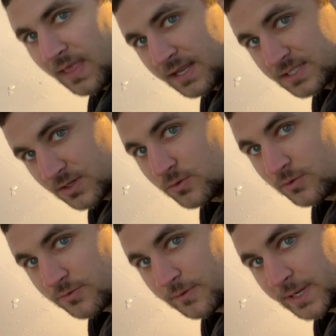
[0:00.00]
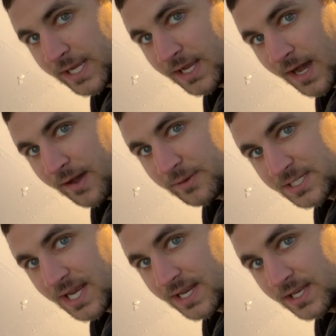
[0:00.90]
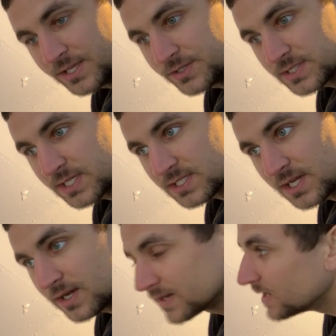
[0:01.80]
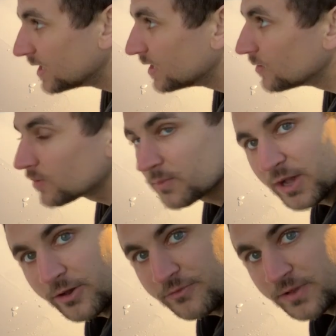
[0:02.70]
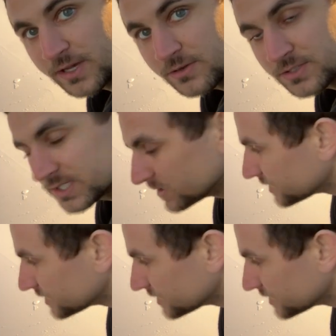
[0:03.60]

that is cool for me. I'm excited to use this on one of my own vehicles here